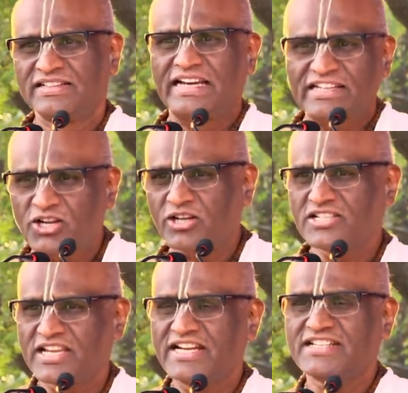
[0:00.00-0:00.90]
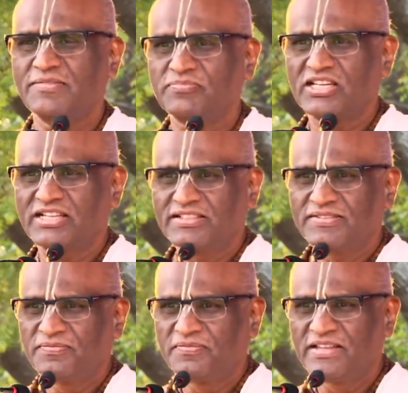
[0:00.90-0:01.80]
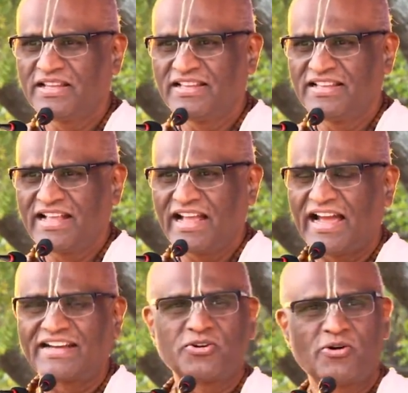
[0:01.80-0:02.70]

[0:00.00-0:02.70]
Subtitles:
intoxicate something, and